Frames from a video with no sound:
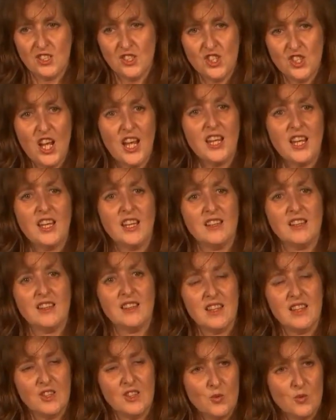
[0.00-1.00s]
and
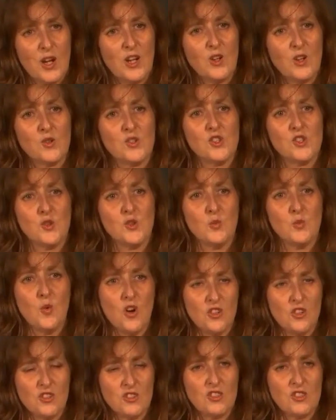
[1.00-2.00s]
checking that the records you
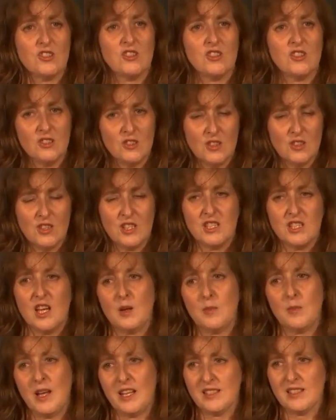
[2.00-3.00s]
want are on the
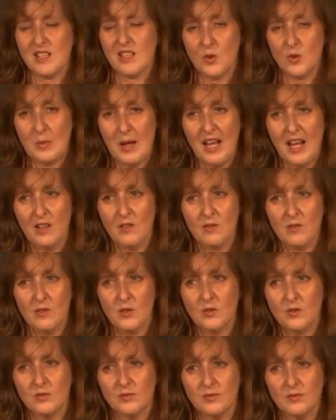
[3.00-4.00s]
database that you're paying
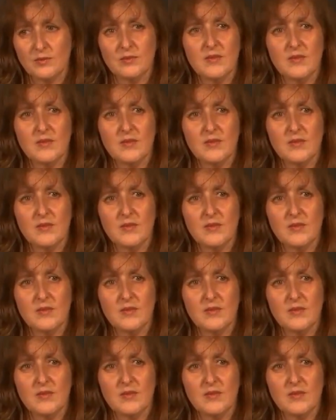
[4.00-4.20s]
for.